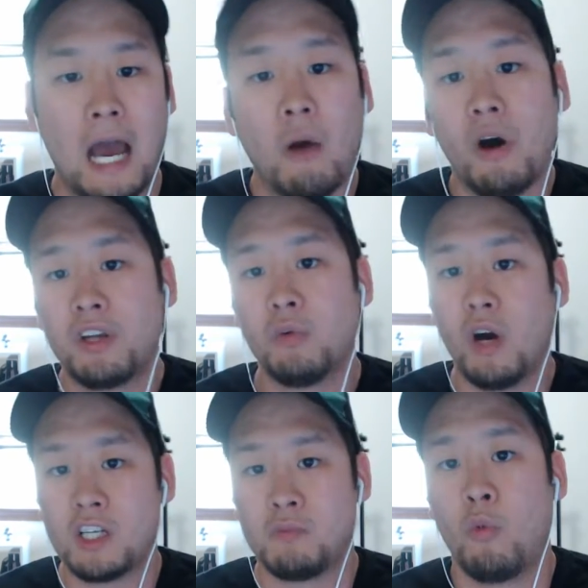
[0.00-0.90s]
I want to
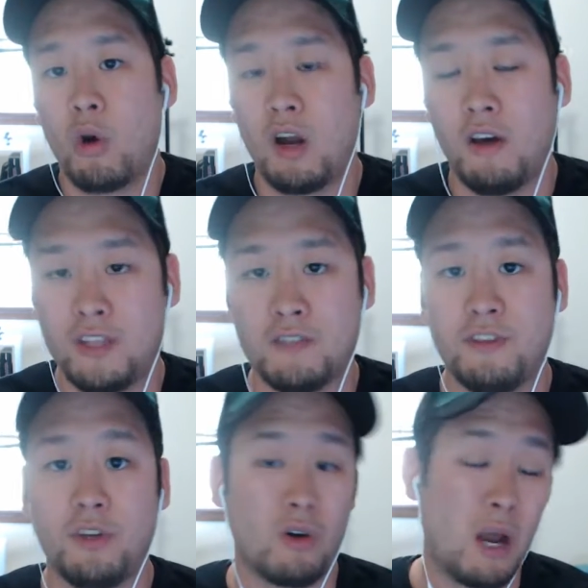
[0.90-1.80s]
watch more of this
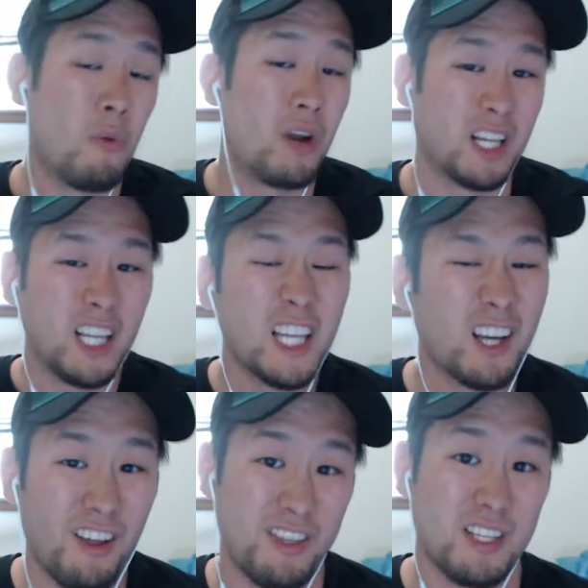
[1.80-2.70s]
video, or I want to
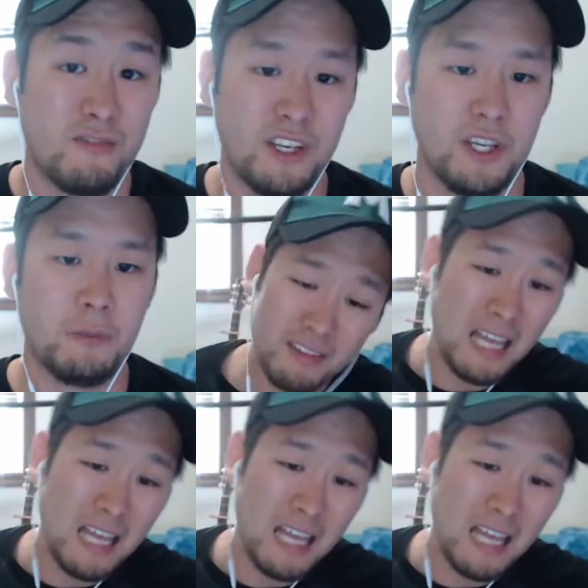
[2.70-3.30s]
click on this video.